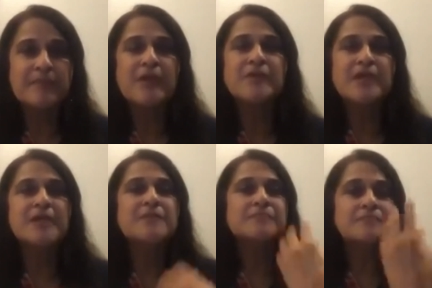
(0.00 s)
Okay,
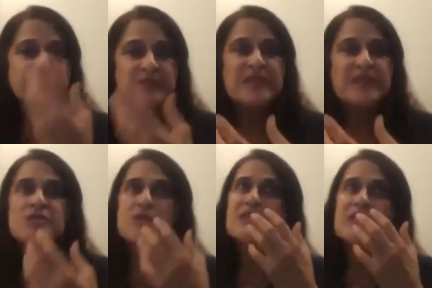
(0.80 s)
so
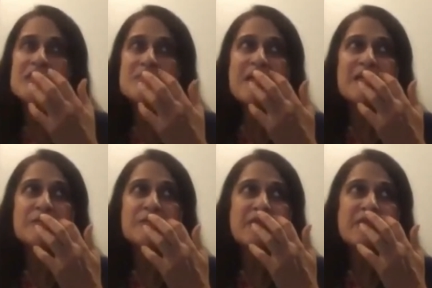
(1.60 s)
it doesn't matter
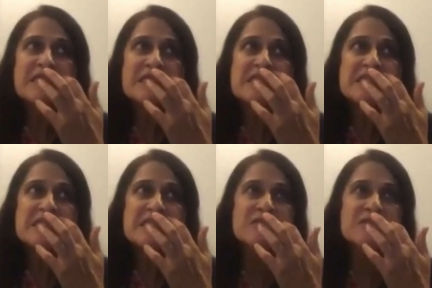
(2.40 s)
what
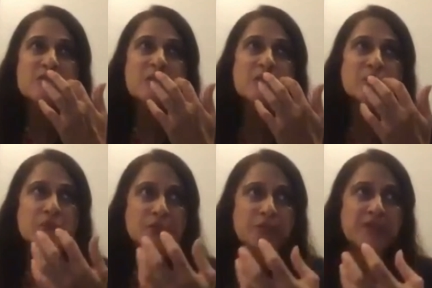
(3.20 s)
exercises you're
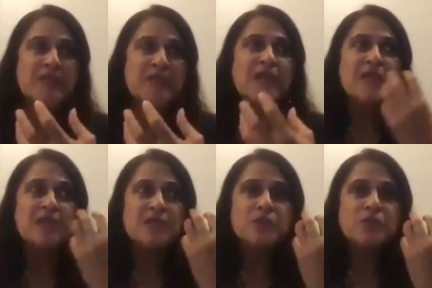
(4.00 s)
doing,
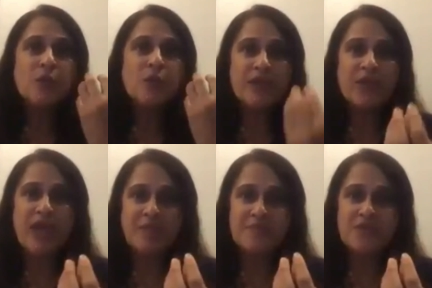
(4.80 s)
do a quick
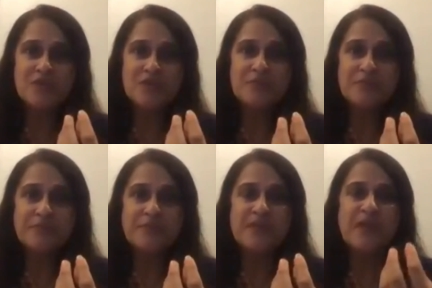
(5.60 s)
capsule,
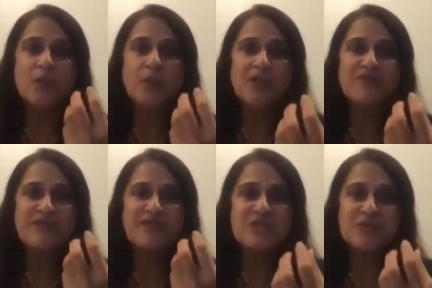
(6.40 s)
a quick
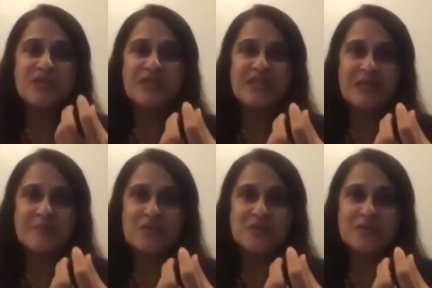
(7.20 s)
face yoga
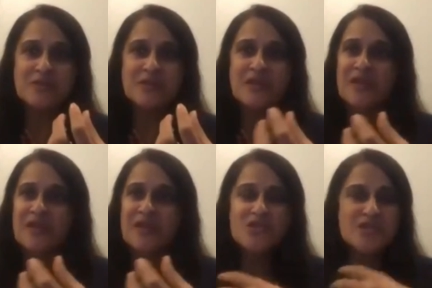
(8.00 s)
capsule
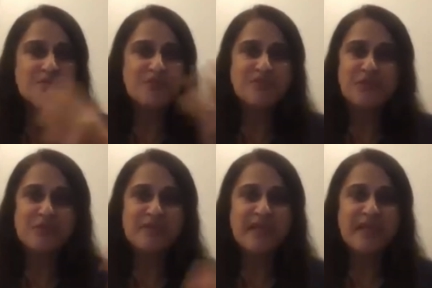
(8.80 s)
just before
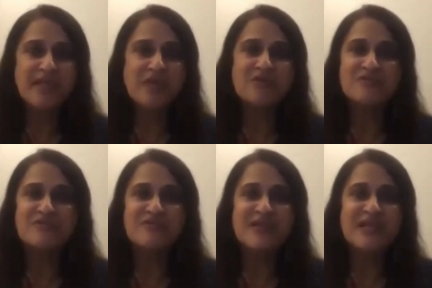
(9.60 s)
getting off the
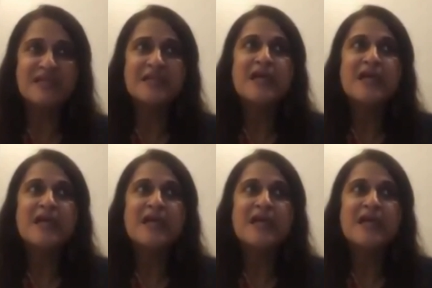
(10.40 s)
flight.